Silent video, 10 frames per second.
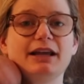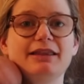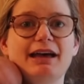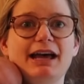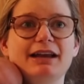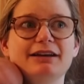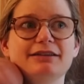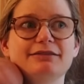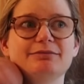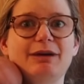
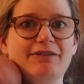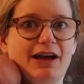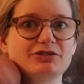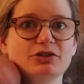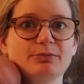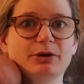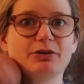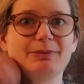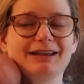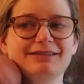than my vaginal
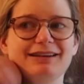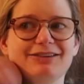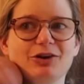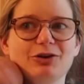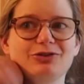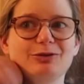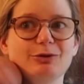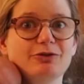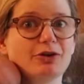birth, because it doesn't hurt to move